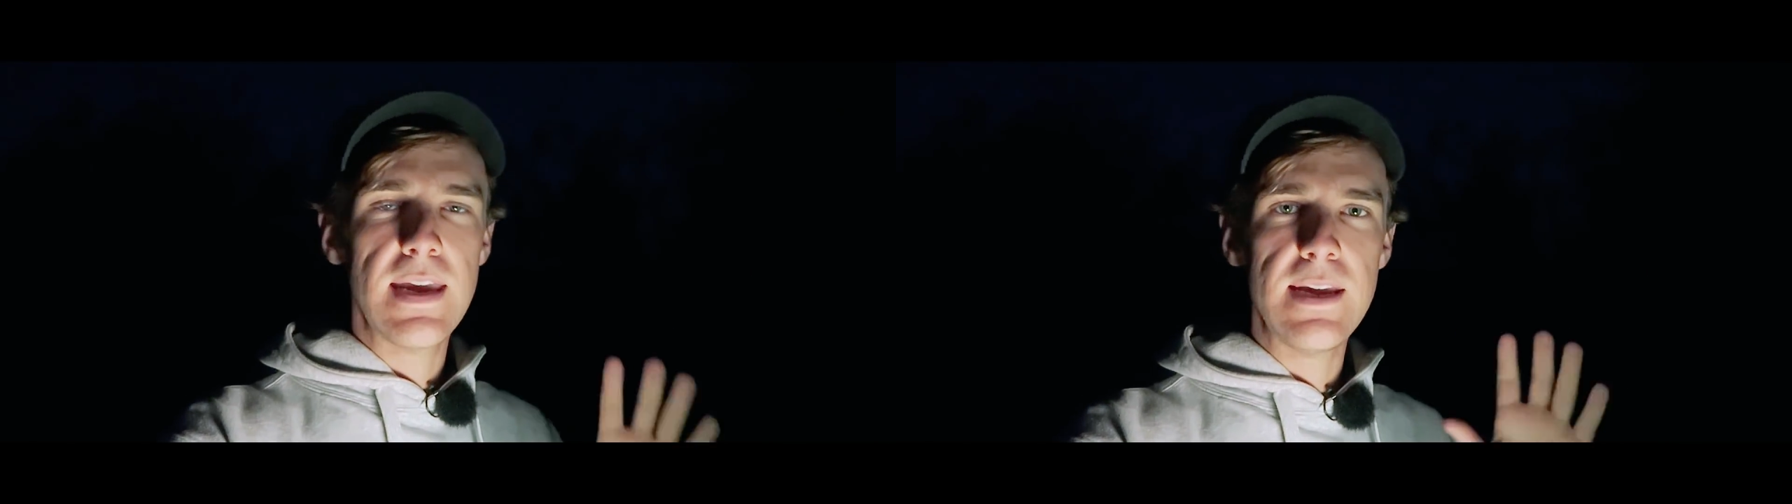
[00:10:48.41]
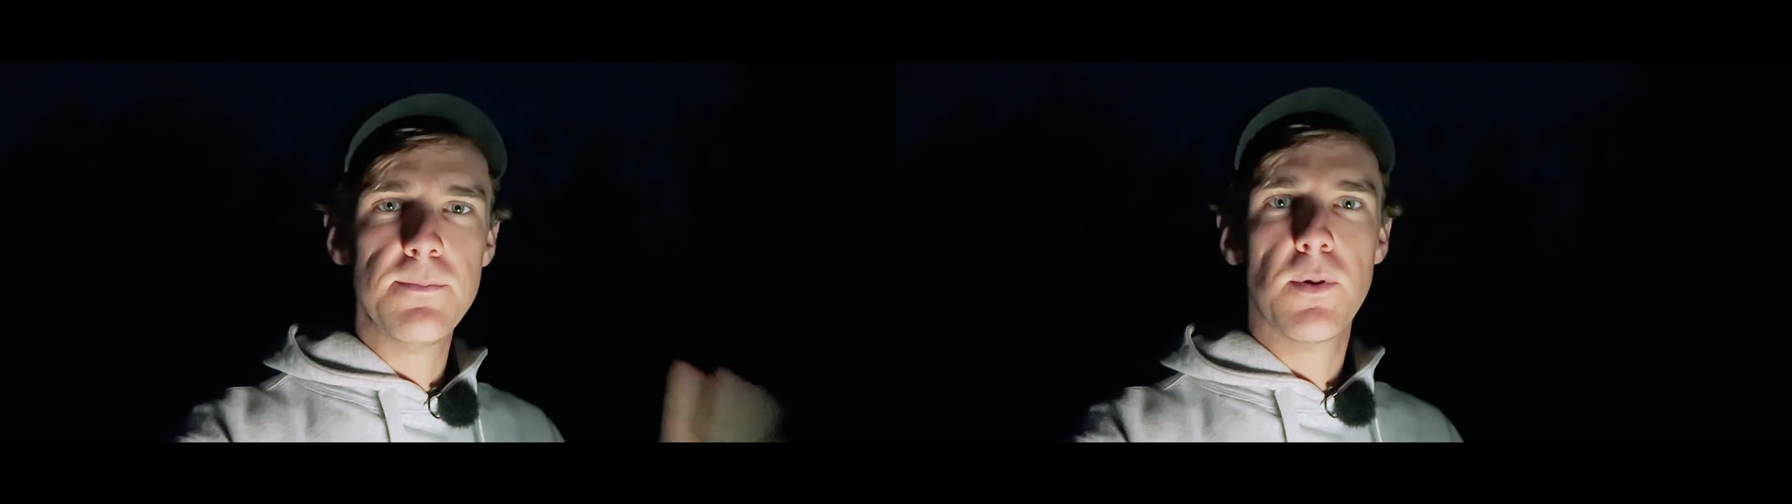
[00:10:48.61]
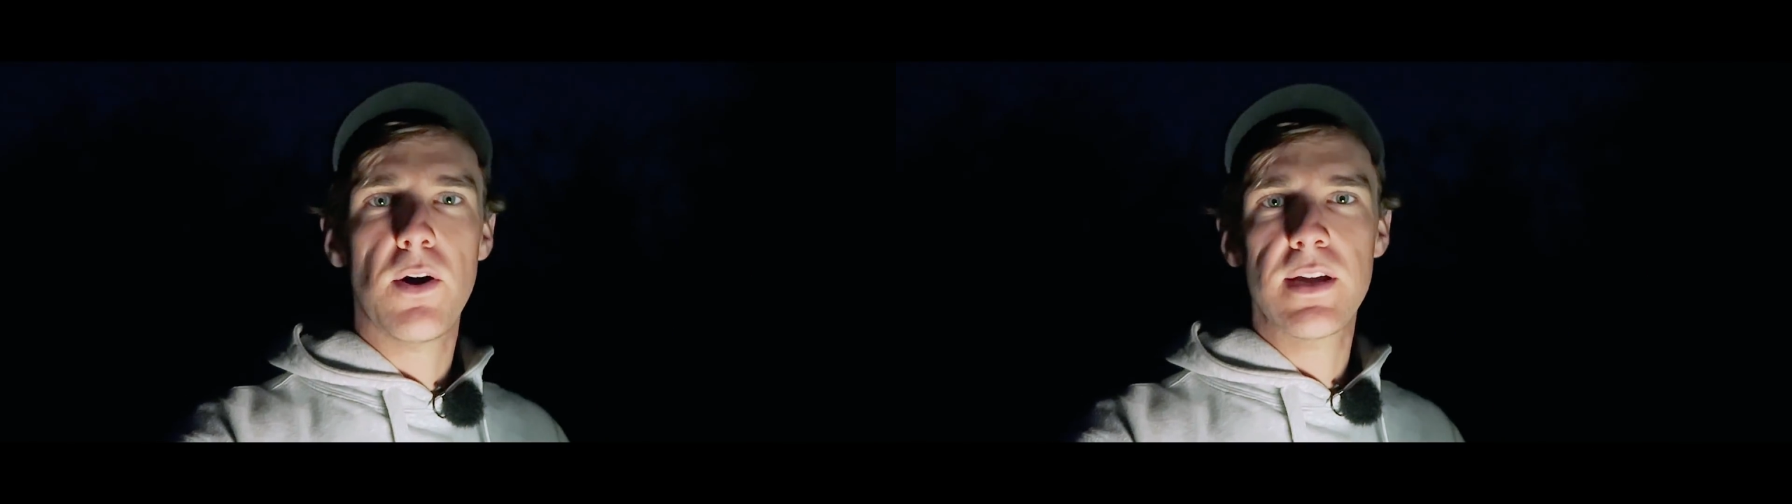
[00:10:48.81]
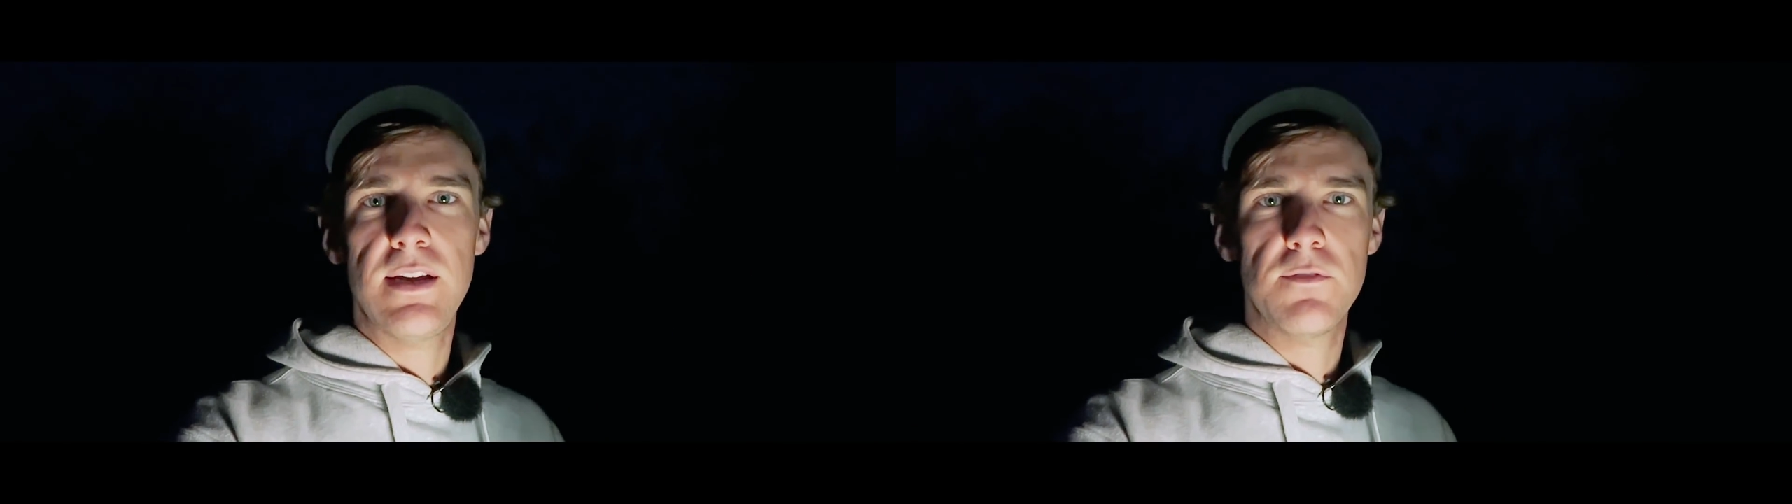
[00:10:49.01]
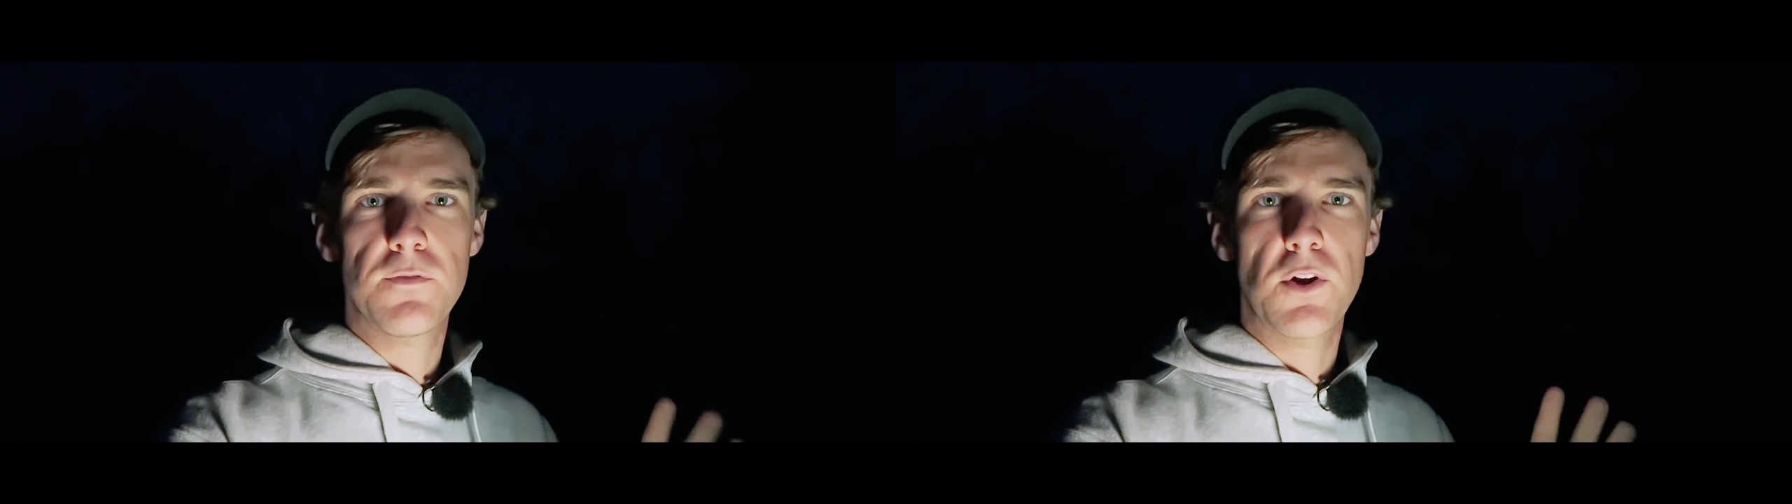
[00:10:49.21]
in
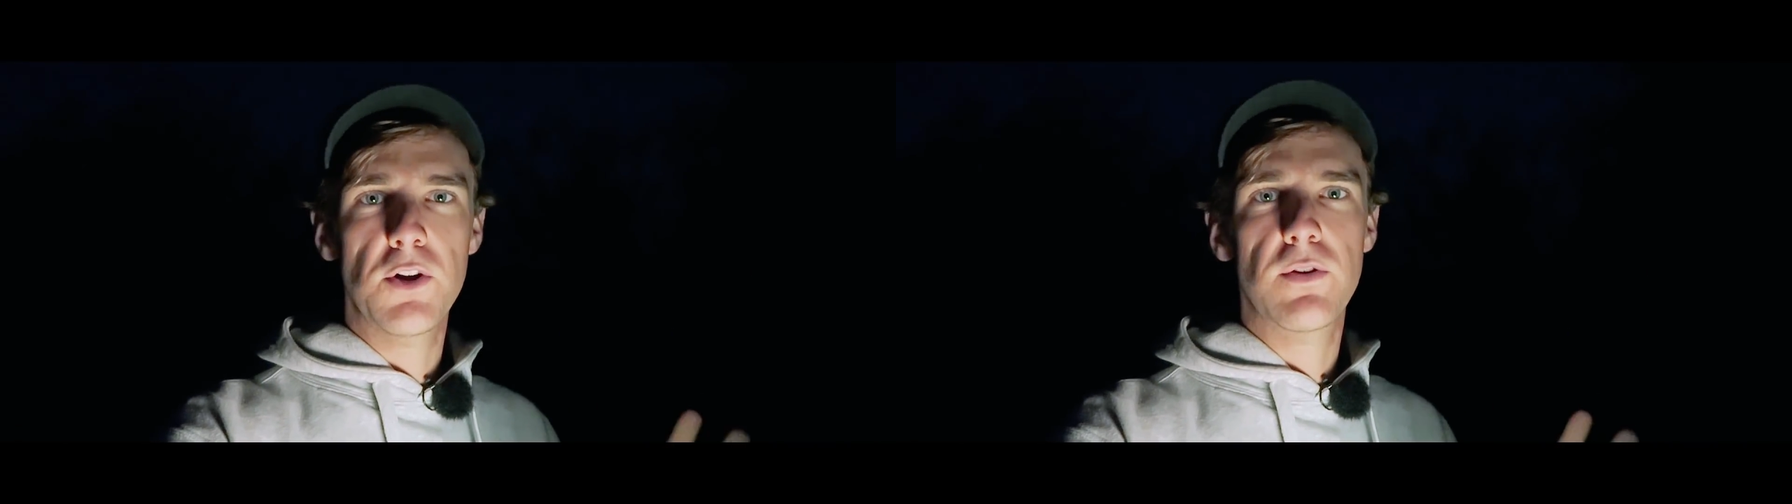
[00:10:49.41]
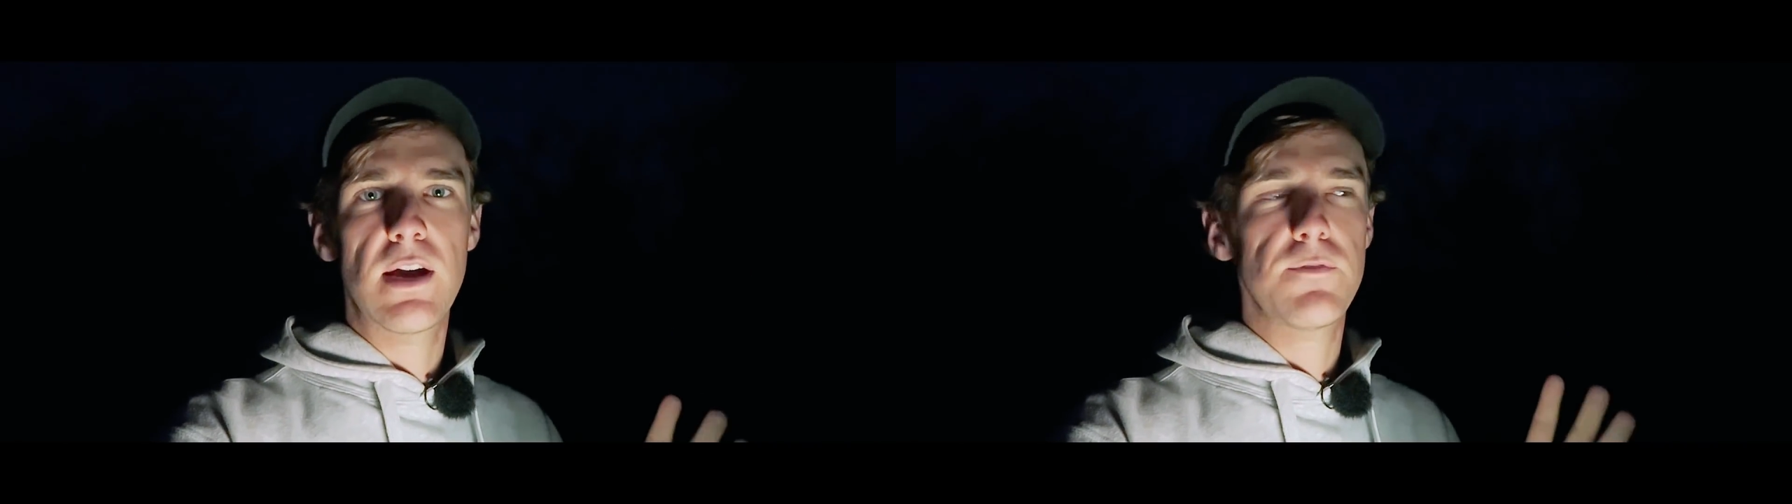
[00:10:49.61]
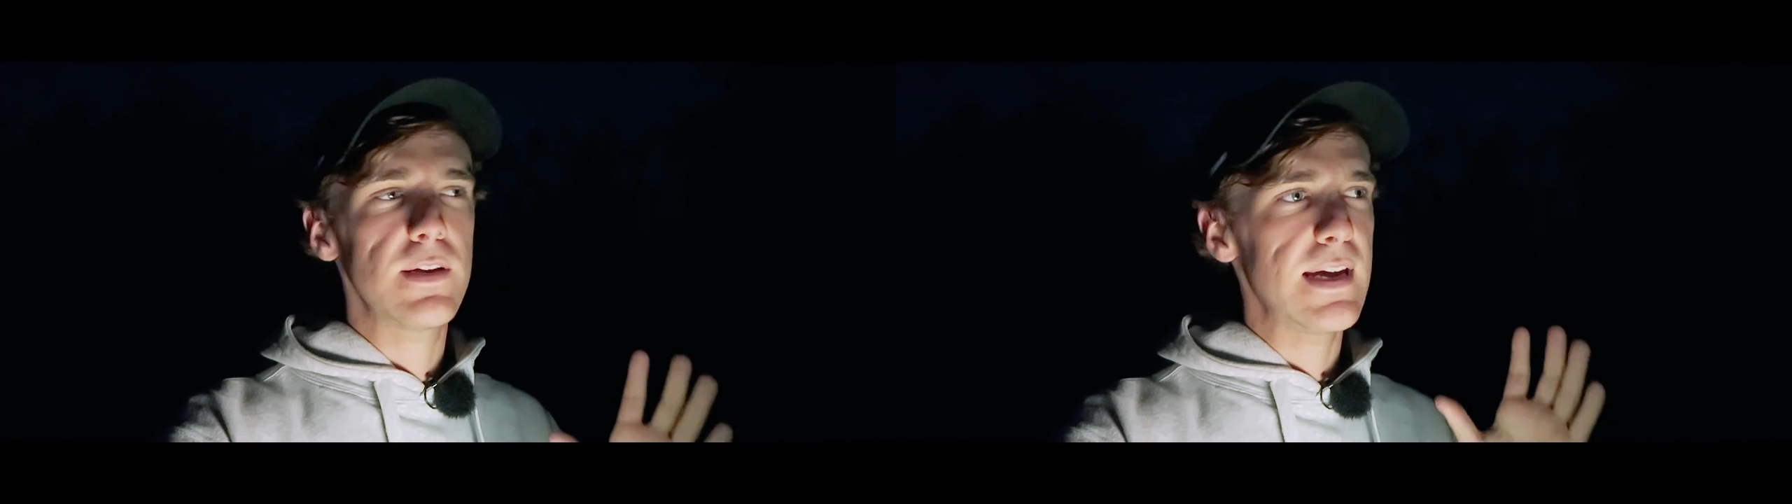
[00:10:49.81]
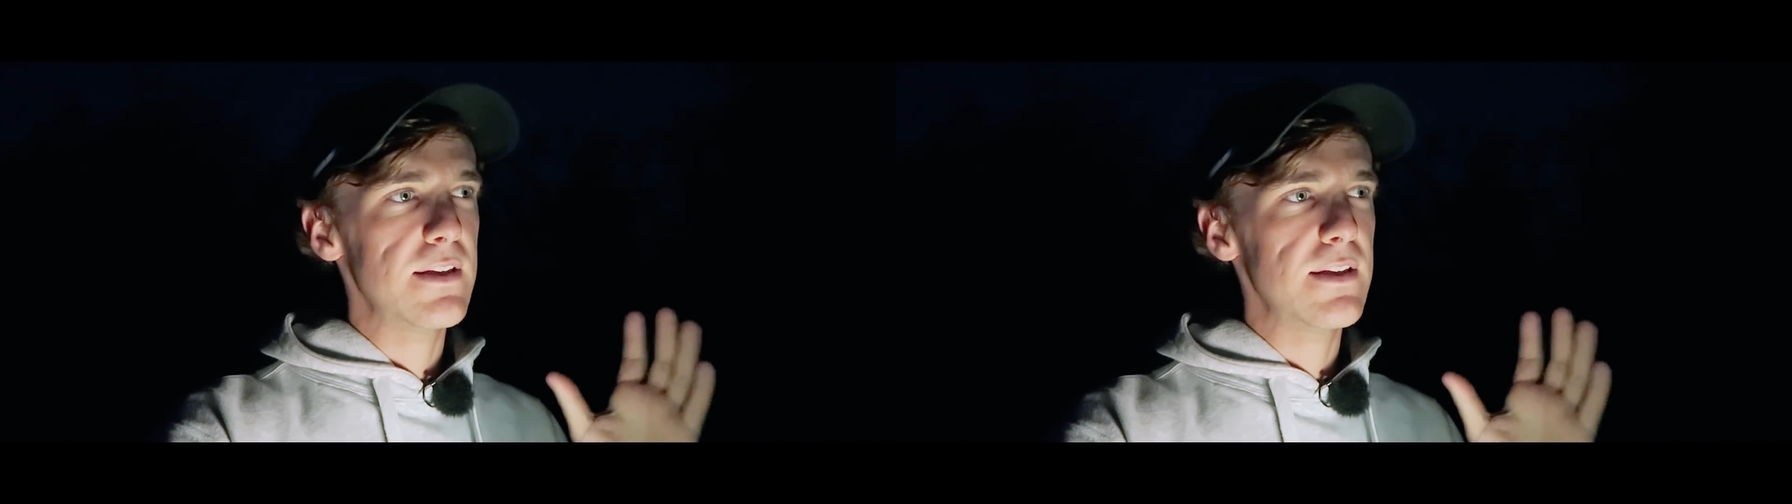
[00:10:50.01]
Bohinj, photographing